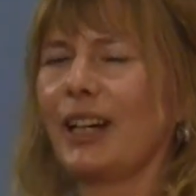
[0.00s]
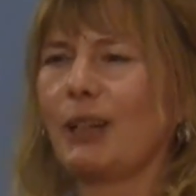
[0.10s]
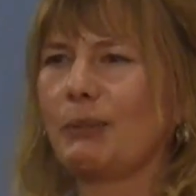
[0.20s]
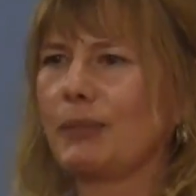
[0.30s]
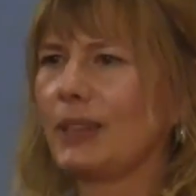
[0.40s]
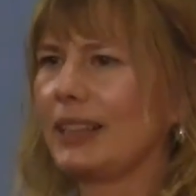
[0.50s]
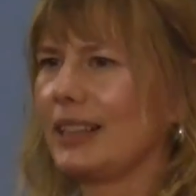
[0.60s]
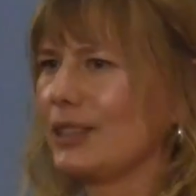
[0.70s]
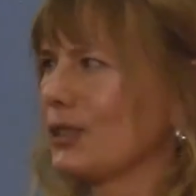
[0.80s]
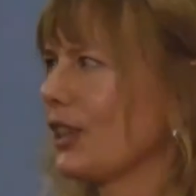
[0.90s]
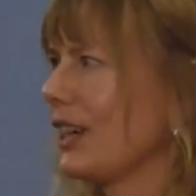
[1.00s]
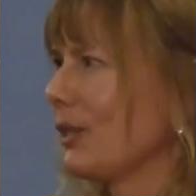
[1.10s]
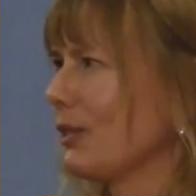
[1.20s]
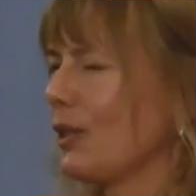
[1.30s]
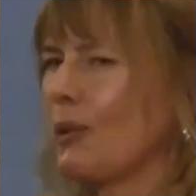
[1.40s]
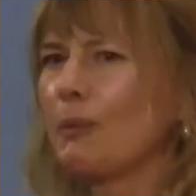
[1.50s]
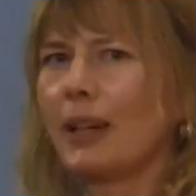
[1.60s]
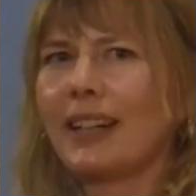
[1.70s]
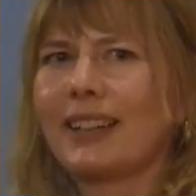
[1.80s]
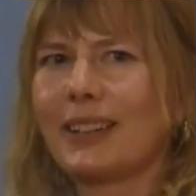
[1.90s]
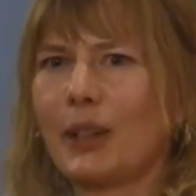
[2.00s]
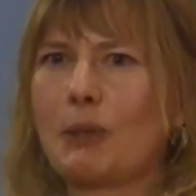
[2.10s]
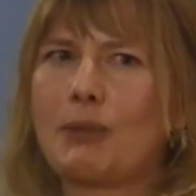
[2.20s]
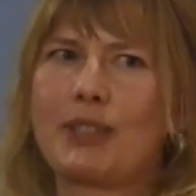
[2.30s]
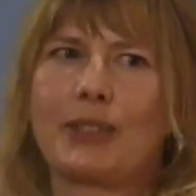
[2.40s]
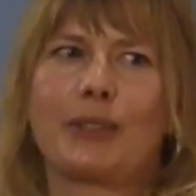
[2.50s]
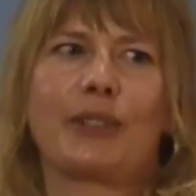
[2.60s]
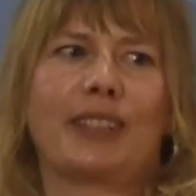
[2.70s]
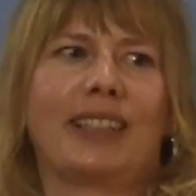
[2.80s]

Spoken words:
a store I don't know, but hope to